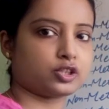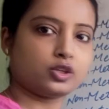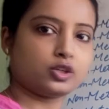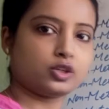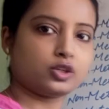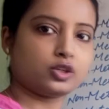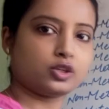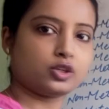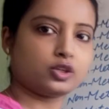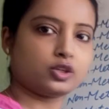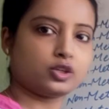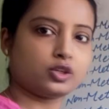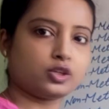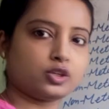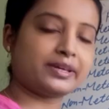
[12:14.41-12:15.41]
Okay, they
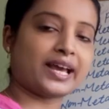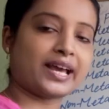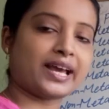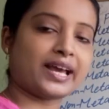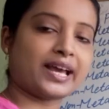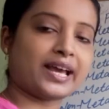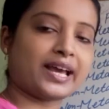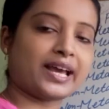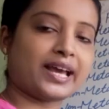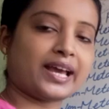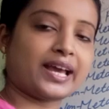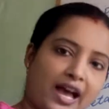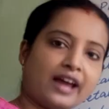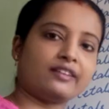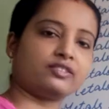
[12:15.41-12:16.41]
can be existing
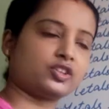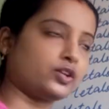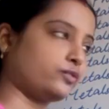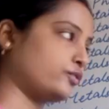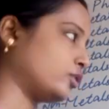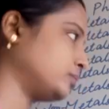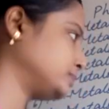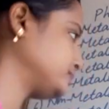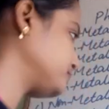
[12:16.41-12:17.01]
any three form.